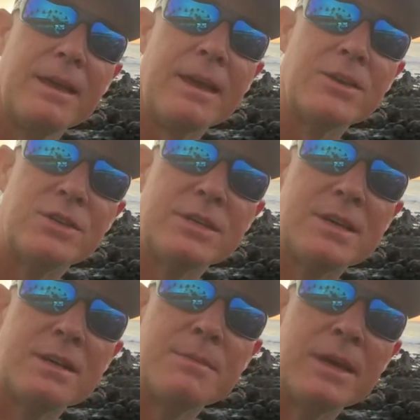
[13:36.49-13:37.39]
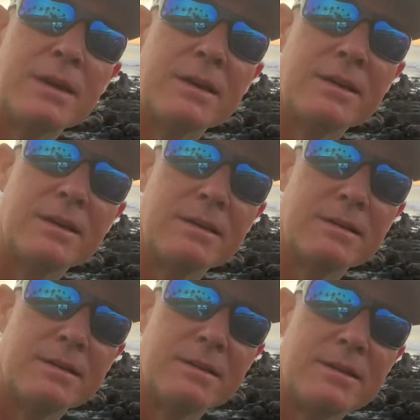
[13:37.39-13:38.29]
And she said to me,
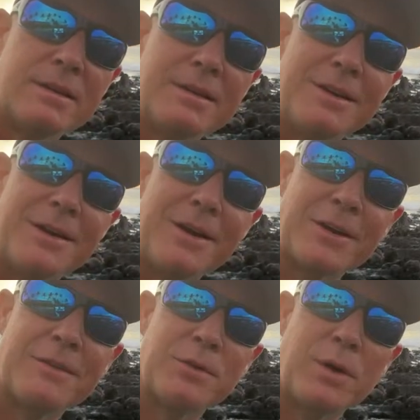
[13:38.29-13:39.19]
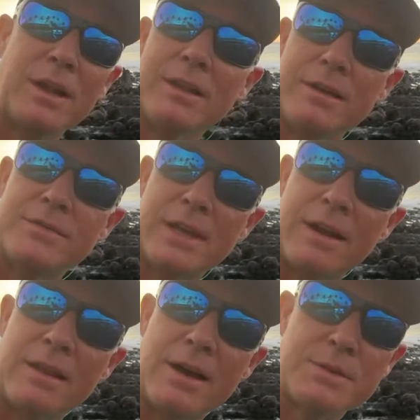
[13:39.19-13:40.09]
Eric, if you want to live, stay out of
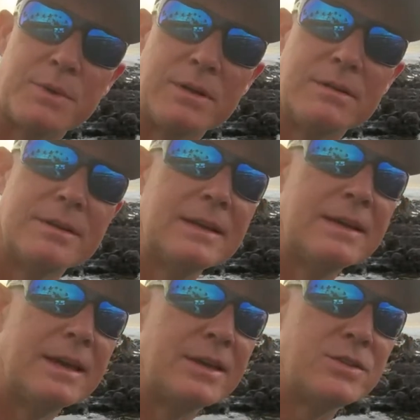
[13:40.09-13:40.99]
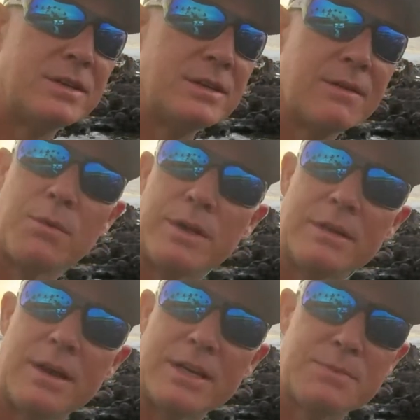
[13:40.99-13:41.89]
the hospital. And she never went to
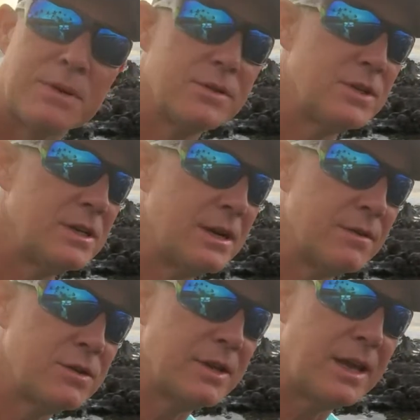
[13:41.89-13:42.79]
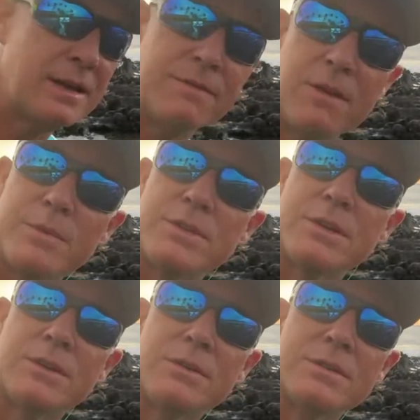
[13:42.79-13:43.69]
the hospital. She never took any
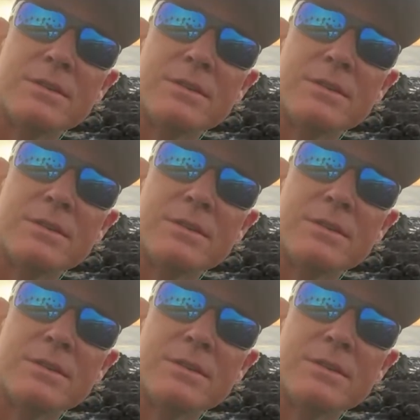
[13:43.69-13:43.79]
pharmaceuticals,